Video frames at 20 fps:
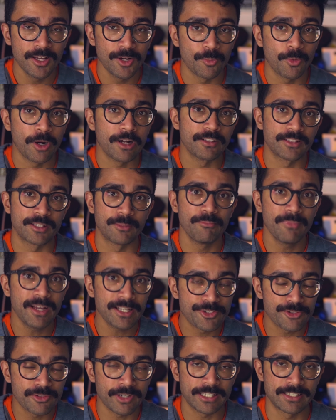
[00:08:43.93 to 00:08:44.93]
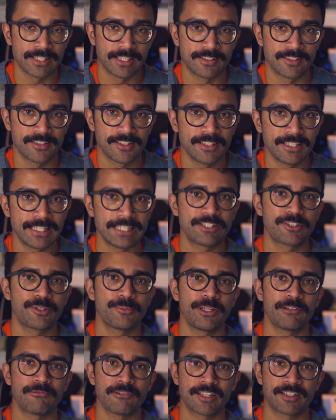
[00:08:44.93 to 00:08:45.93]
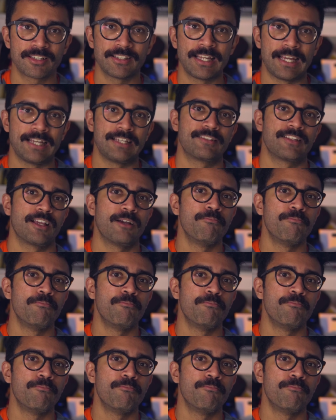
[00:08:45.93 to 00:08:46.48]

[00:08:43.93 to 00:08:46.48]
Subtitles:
while the metric tensor needs to be written as